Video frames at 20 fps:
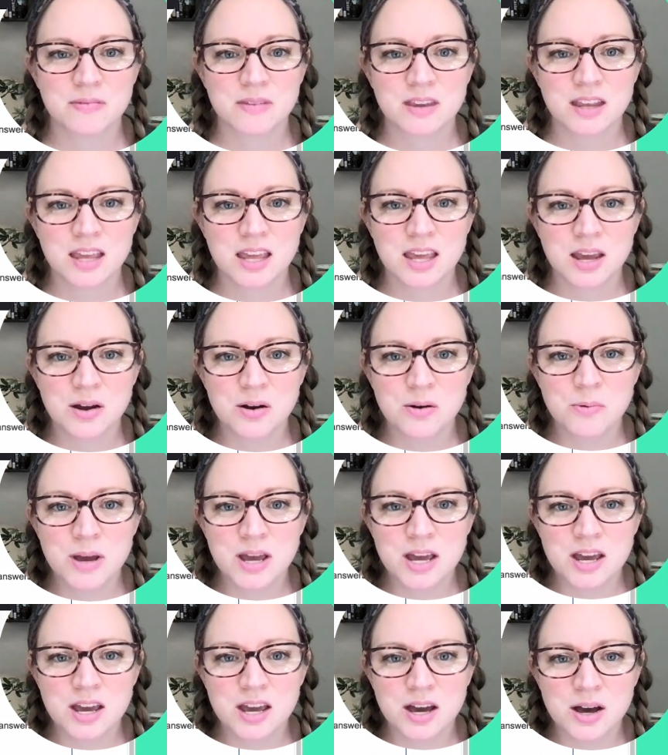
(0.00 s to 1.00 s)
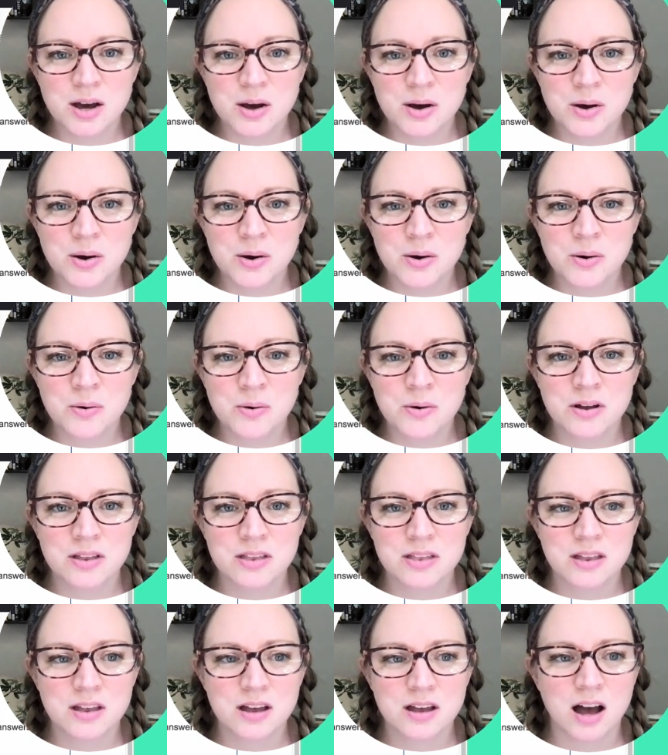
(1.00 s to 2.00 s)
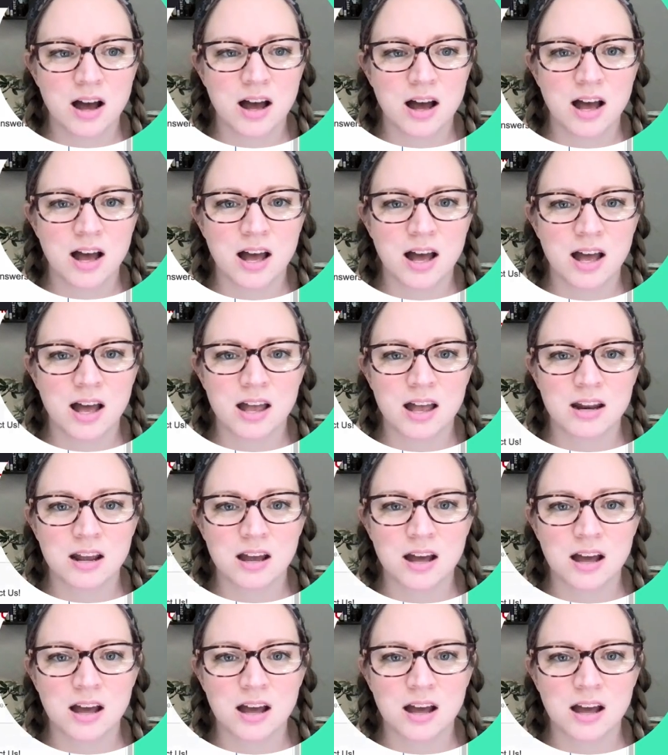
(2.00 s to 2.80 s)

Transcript: here we go on